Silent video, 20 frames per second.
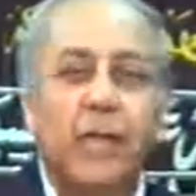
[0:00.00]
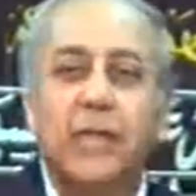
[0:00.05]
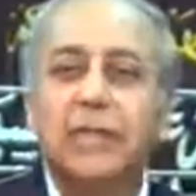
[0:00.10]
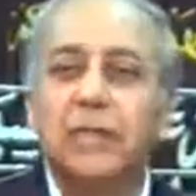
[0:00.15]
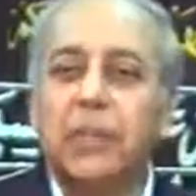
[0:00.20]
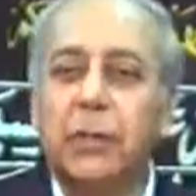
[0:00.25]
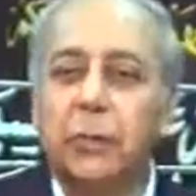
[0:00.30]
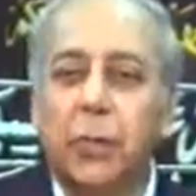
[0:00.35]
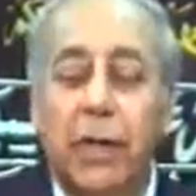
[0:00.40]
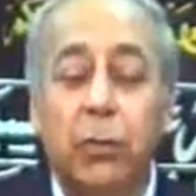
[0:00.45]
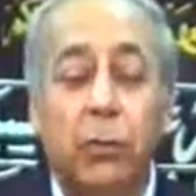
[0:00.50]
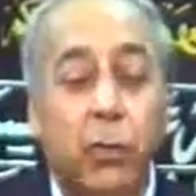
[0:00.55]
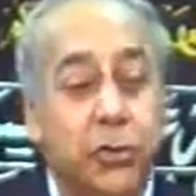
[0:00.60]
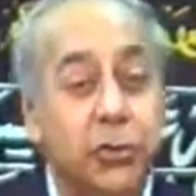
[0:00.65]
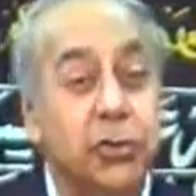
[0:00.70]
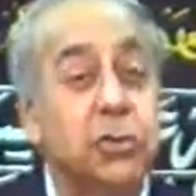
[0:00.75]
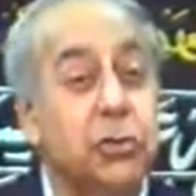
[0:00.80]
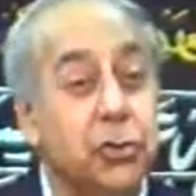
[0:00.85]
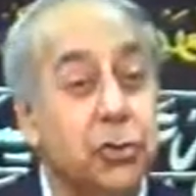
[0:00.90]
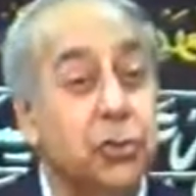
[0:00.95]
he said, Well, what
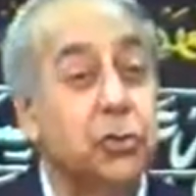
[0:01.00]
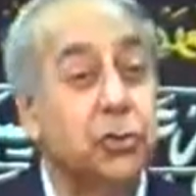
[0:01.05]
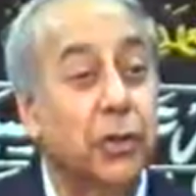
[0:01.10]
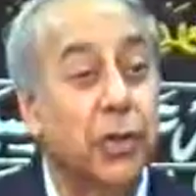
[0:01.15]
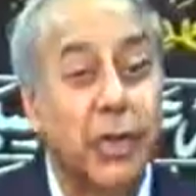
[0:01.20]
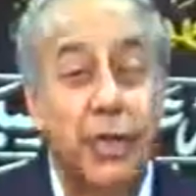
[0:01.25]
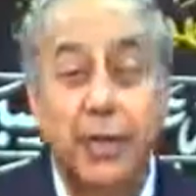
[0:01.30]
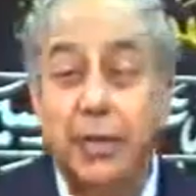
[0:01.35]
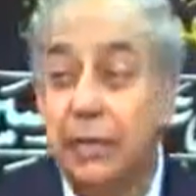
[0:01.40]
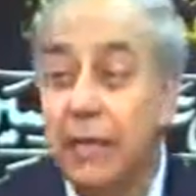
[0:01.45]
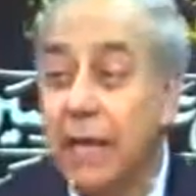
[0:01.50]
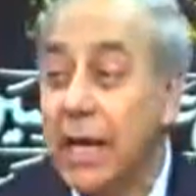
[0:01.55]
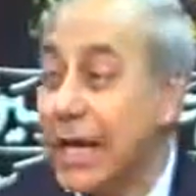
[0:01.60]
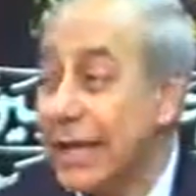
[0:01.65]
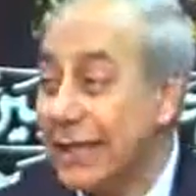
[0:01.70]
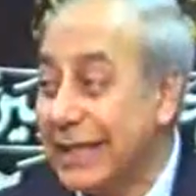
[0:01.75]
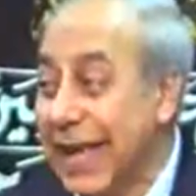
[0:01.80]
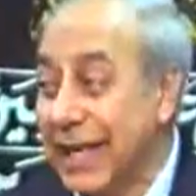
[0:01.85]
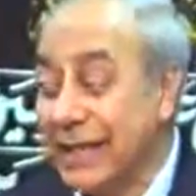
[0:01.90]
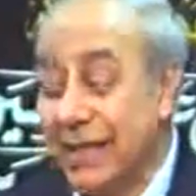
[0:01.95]
is usual is
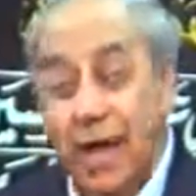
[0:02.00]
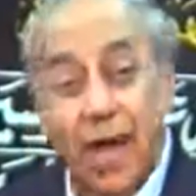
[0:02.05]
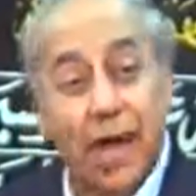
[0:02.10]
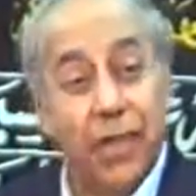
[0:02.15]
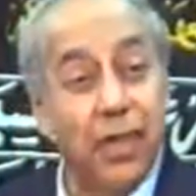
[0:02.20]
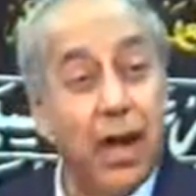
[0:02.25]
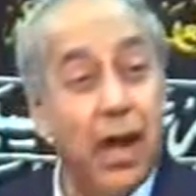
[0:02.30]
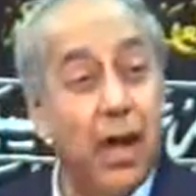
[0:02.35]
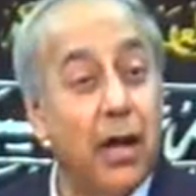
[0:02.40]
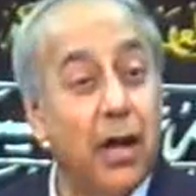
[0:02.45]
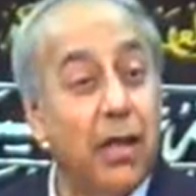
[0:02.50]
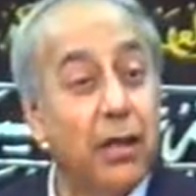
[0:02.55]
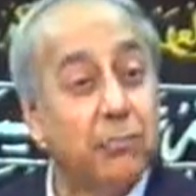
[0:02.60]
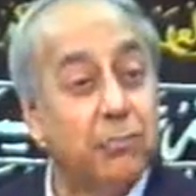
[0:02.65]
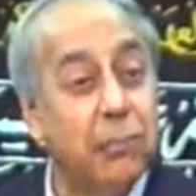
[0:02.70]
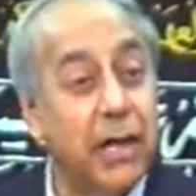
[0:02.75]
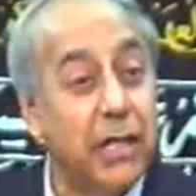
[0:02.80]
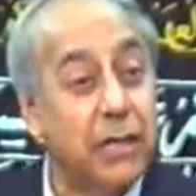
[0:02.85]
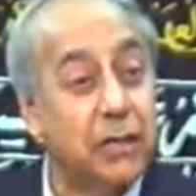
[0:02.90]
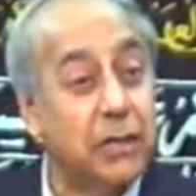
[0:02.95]
that other
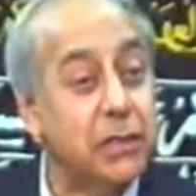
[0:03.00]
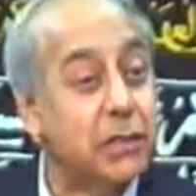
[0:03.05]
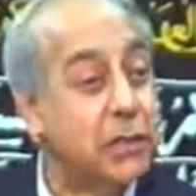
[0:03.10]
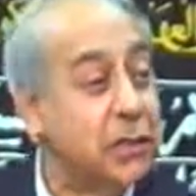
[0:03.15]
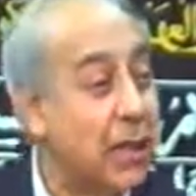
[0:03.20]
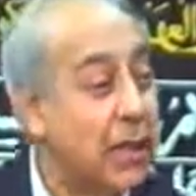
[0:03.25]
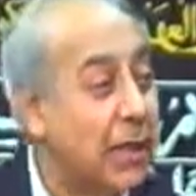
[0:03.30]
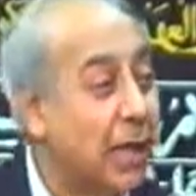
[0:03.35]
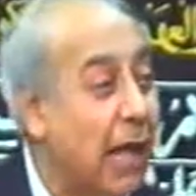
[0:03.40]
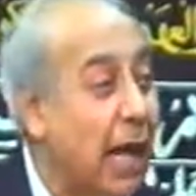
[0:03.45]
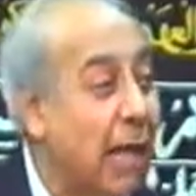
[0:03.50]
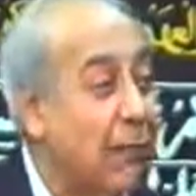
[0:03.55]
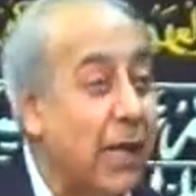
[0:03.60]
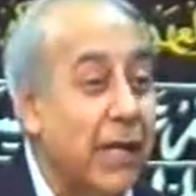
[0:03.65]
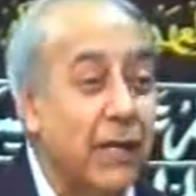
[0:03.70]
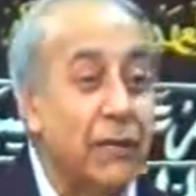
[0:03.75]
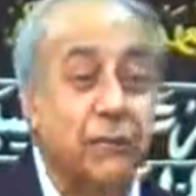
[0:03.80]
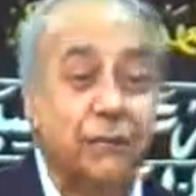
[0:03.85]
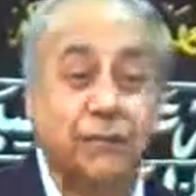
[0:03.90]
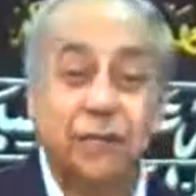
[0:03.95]
beasts come
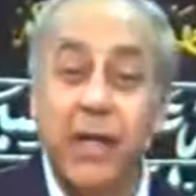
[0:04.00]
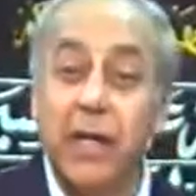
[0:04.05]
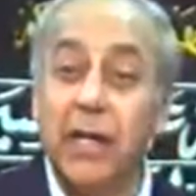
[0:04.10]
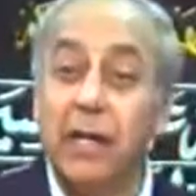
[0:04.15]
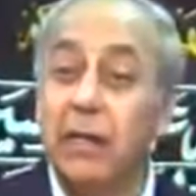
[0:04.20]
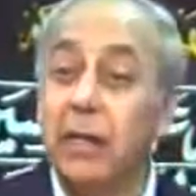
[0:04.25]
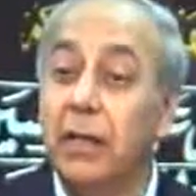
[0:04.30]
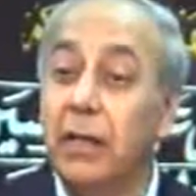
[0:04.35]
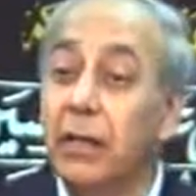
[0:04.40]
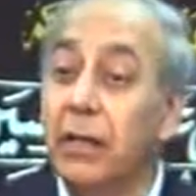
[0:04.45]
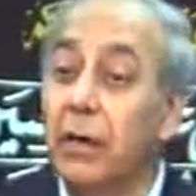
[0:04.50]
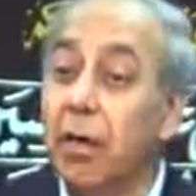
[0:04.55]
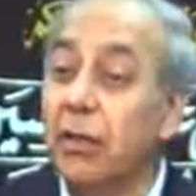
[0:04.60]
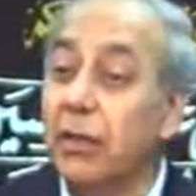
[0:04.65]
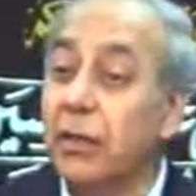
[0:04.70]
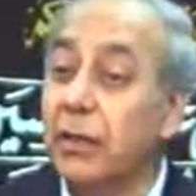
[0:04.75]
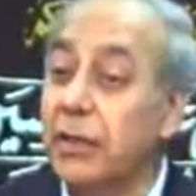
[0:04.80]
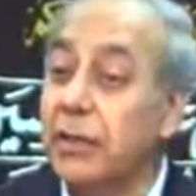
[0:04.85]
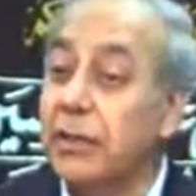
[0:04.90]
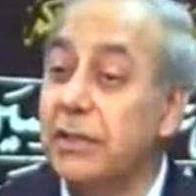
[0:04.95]
and feed
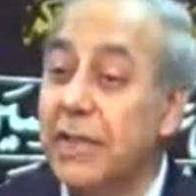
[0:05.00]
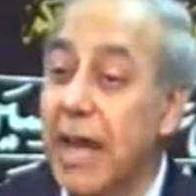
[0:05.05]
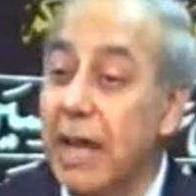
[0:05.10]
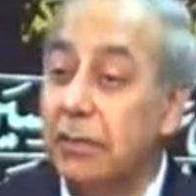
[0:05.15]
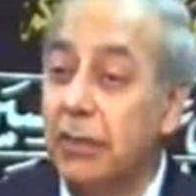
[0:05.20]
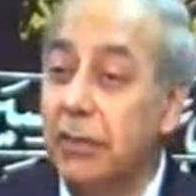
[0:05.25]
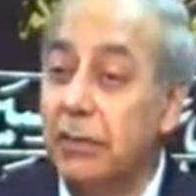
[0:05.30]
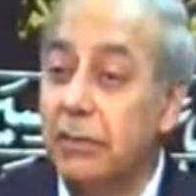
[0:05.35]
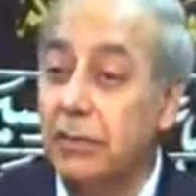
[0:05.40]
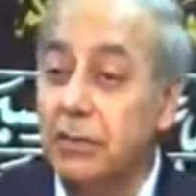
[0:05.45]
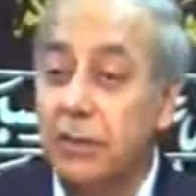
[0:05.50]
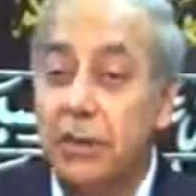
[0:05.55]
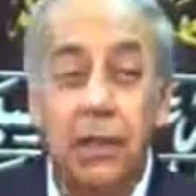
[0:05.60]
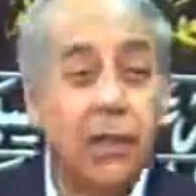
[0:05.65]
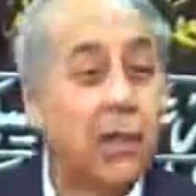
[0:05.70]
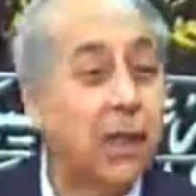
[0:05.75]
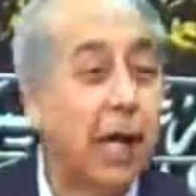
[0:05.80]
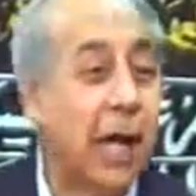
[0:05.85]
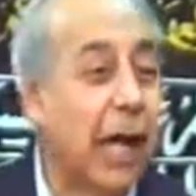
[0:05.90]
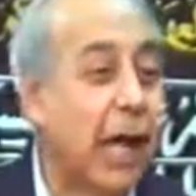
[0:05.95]
on these camels.
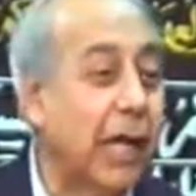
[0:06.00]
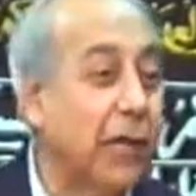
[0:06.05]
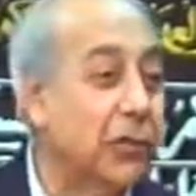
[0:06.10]
I